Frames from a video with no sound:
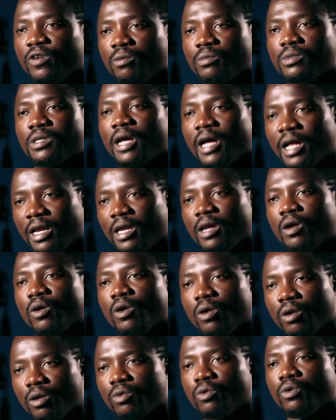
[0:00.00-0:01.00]
films and they
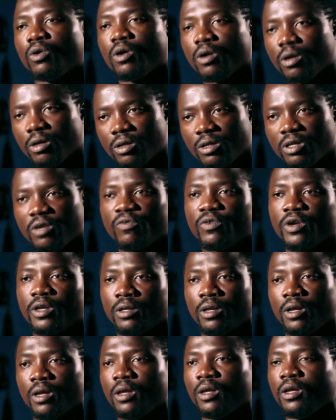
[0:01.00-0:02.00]
all look
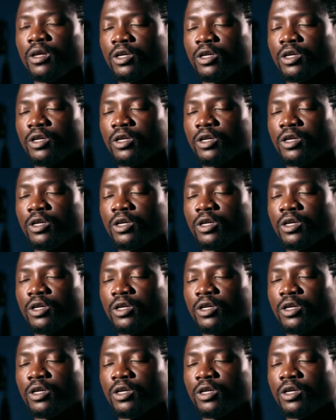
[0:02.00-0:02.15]
differently.